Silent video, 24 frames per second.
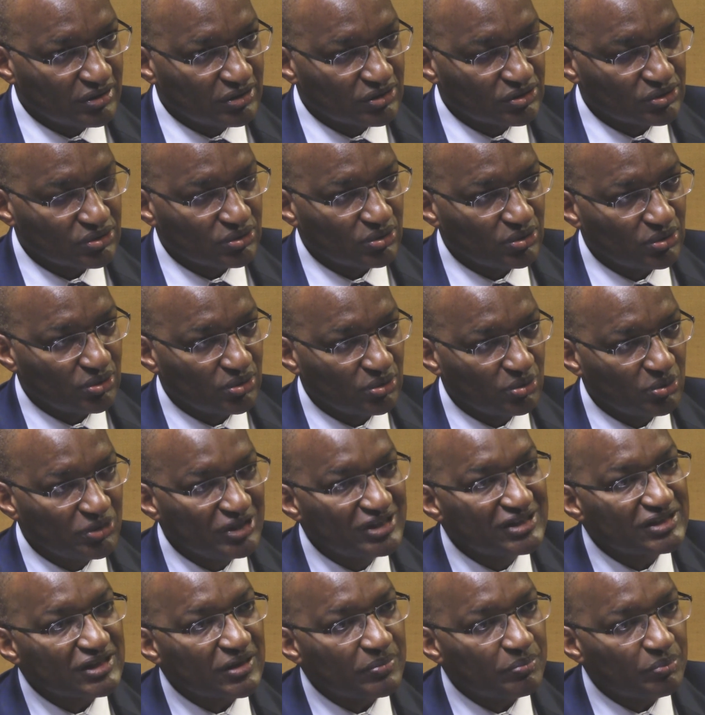So we
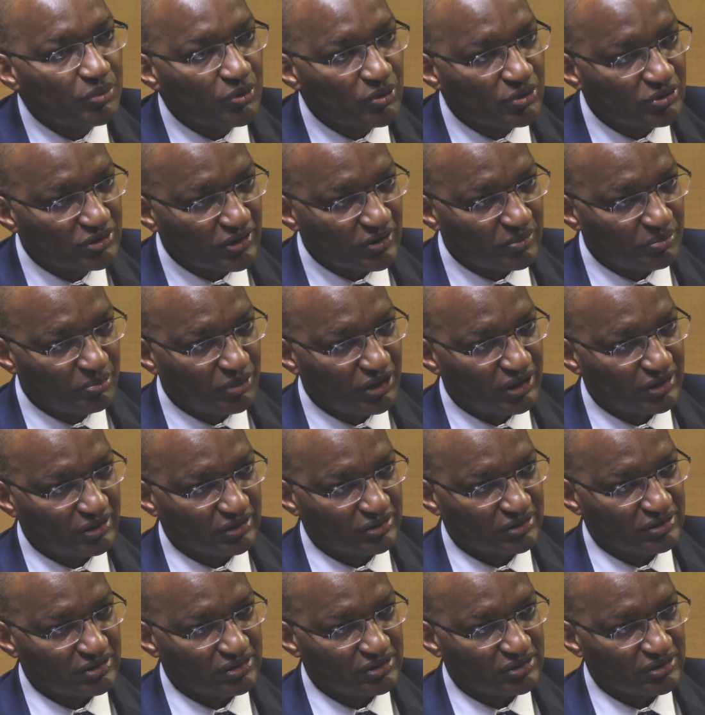support our
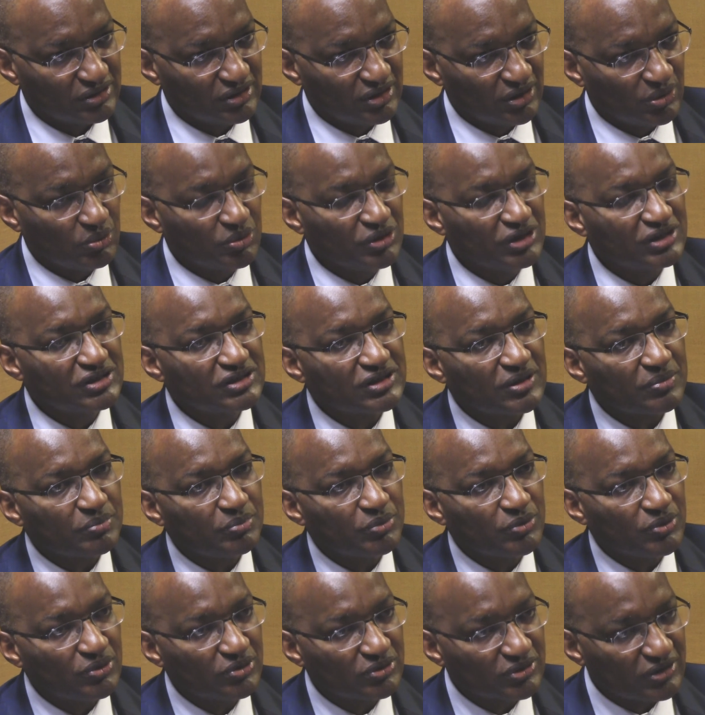parents. We
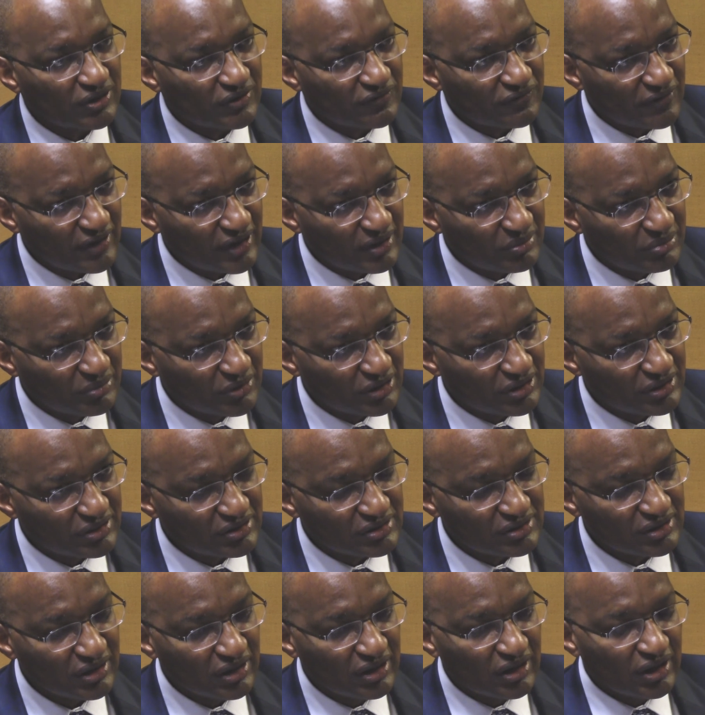support our
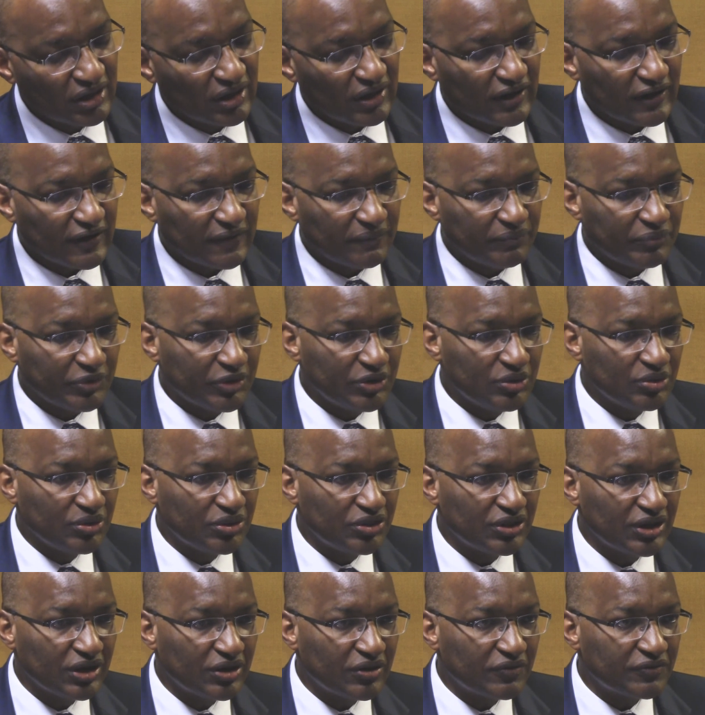families. You
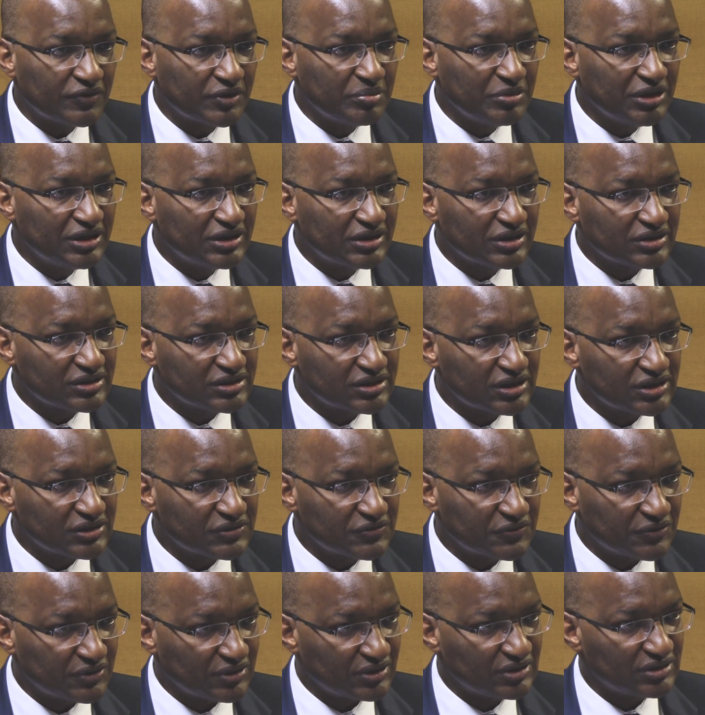think of remittances,
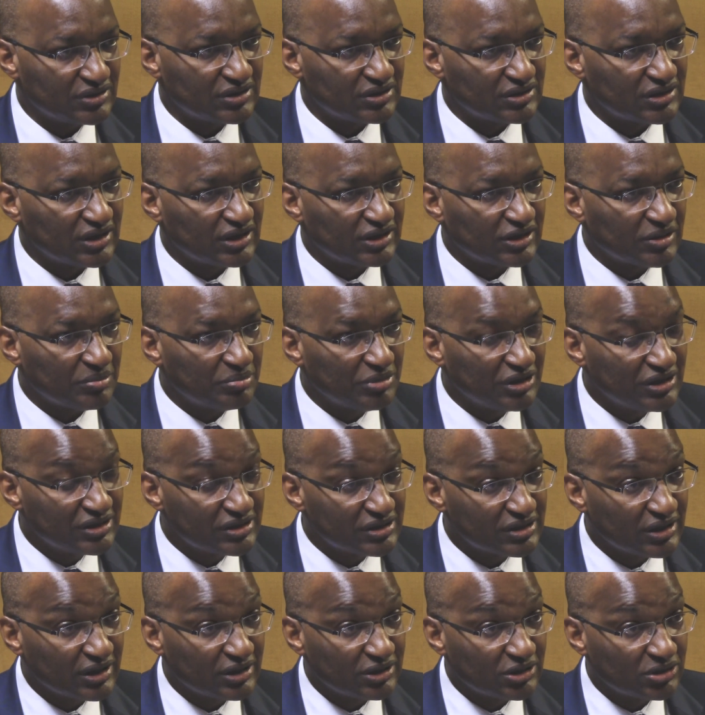for instance, that have been
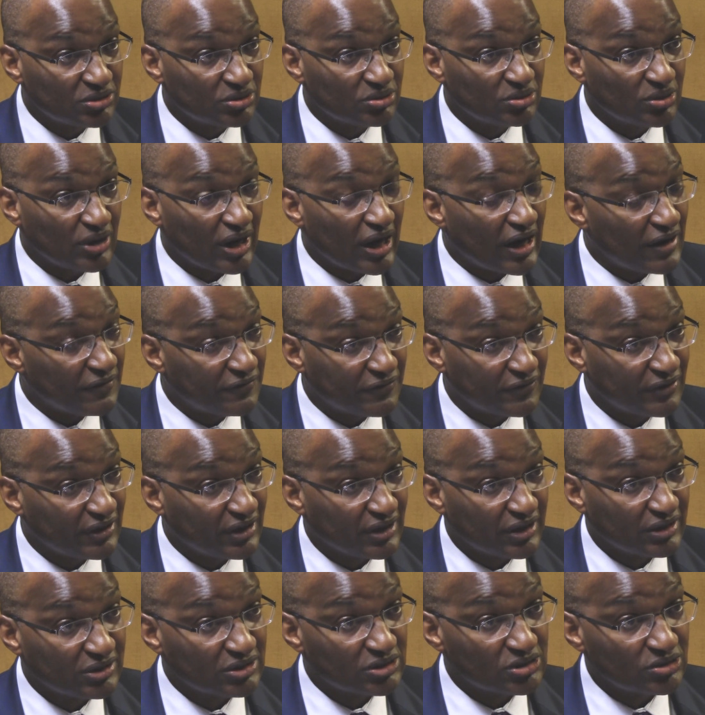sent to
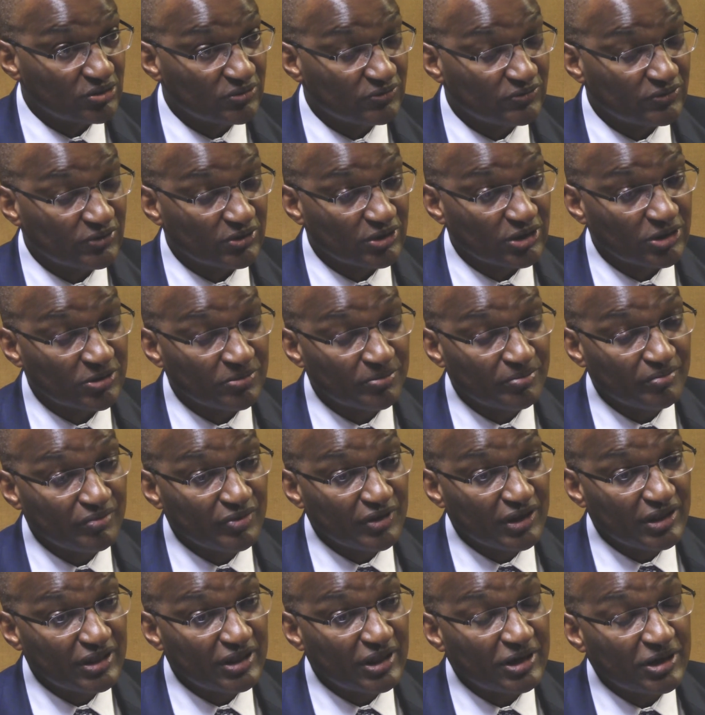Africa and so forth.
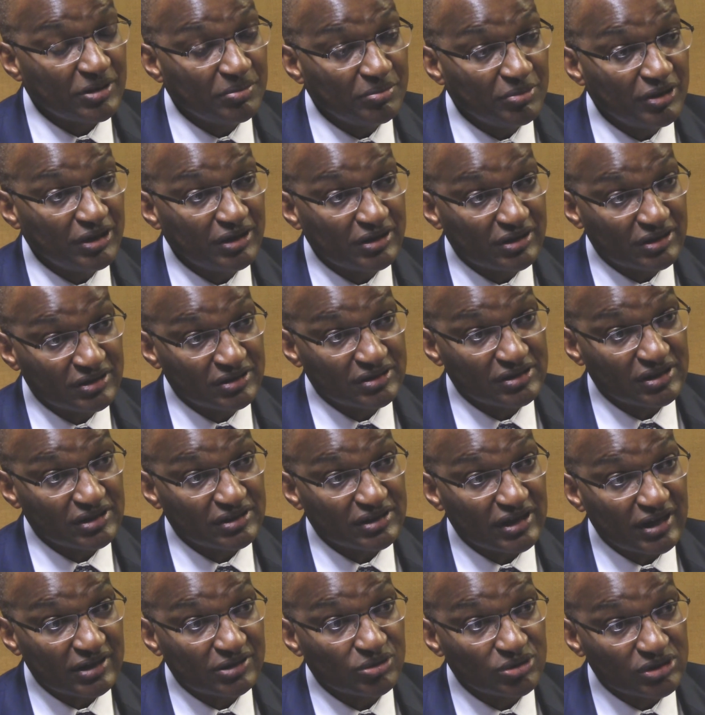The remittances
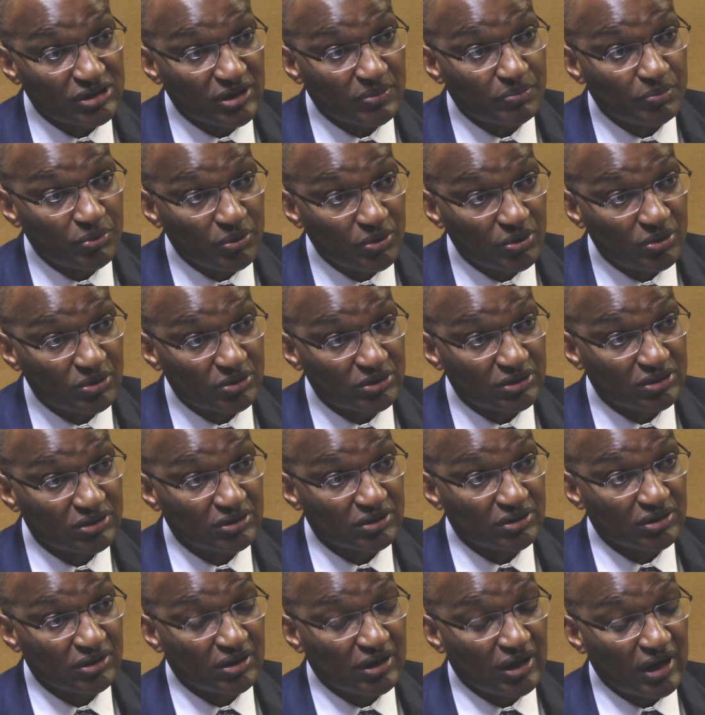are to support
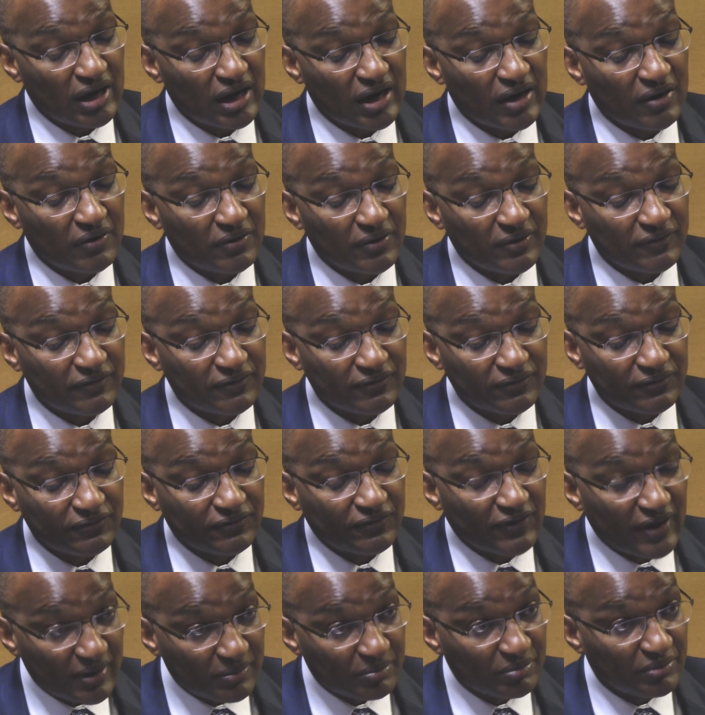our
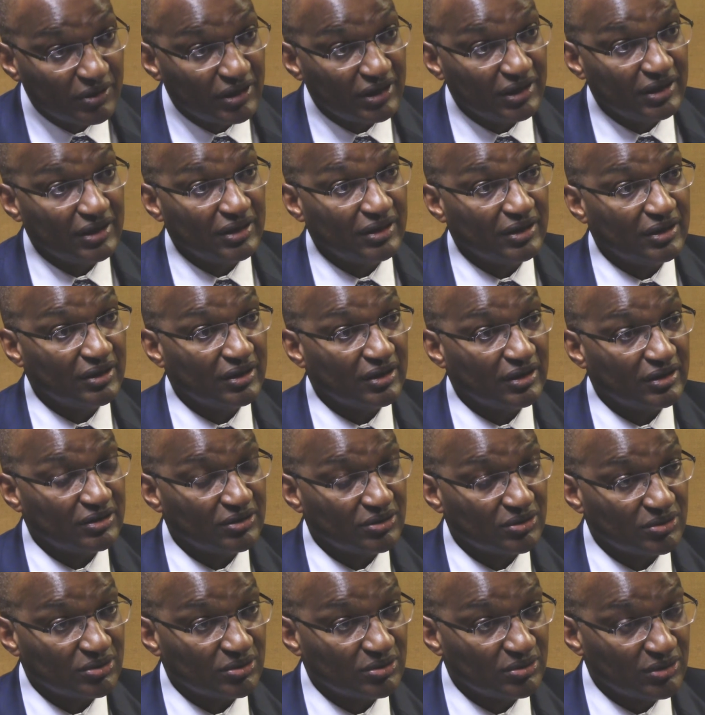family, you
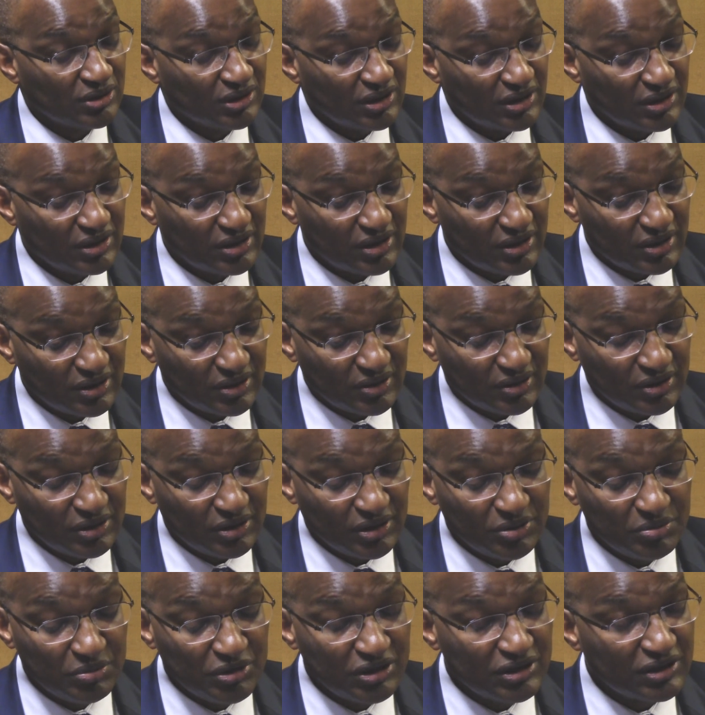know, the
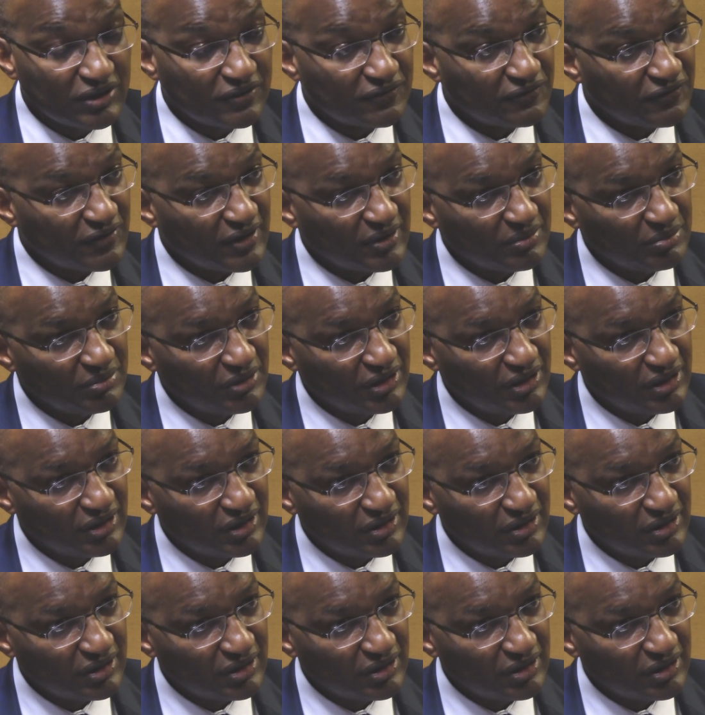immediate family